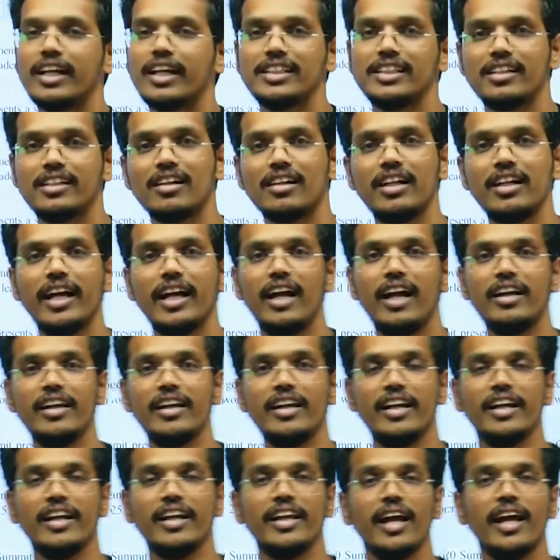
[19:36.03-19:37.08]
recently held in
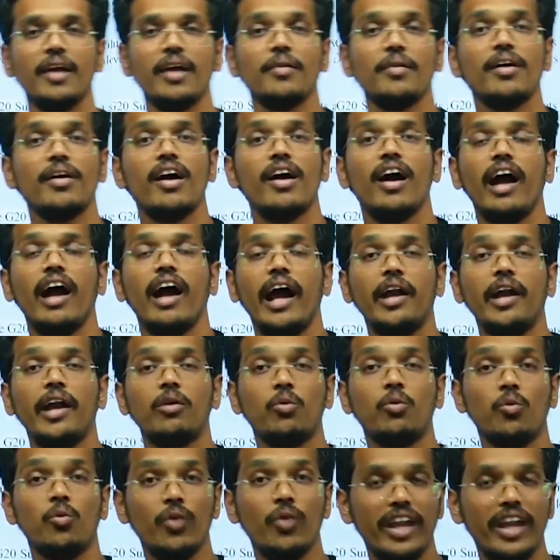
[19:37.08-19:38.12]
India,
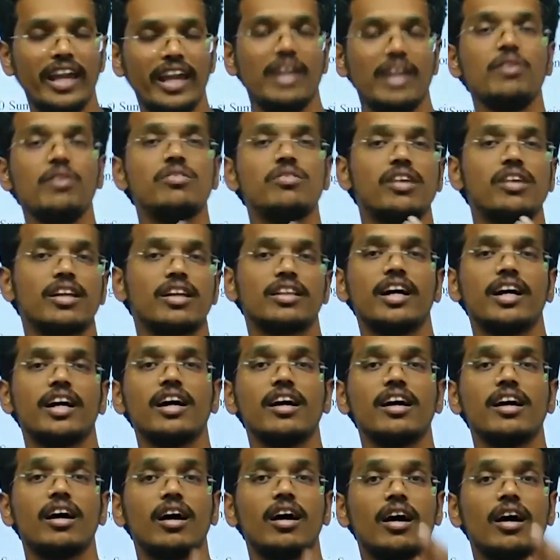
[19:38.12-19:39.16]
and we were the
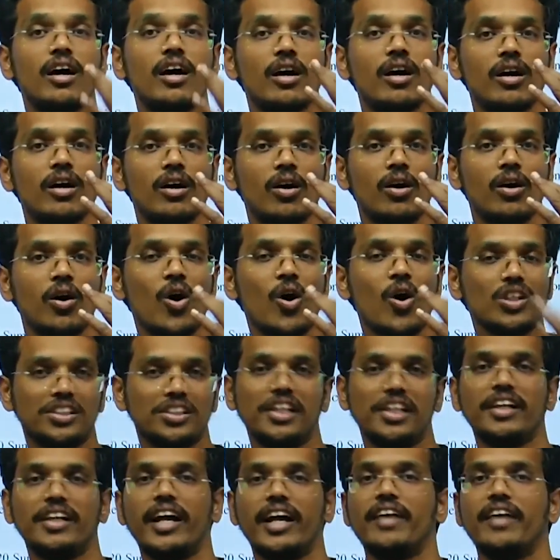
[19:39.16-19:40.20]

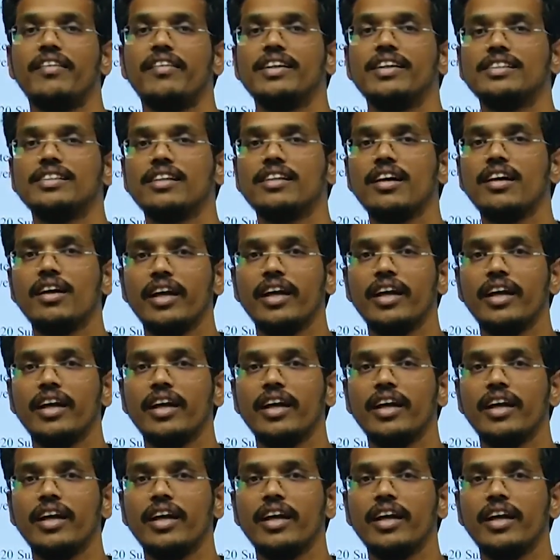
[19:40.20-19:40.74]
hosting countries.